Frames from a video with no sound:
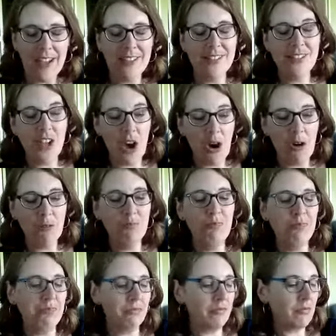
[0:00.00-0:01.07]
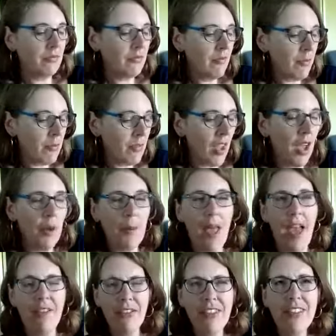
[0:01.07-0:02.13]
So
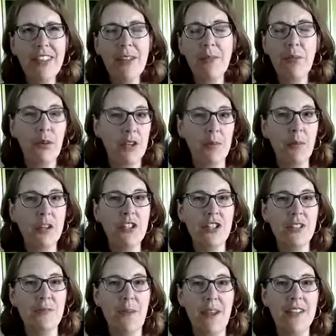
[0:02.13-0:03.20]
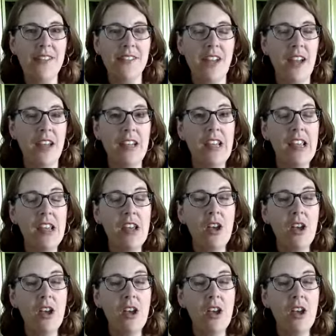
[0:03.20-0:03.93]
everything pretty much is based on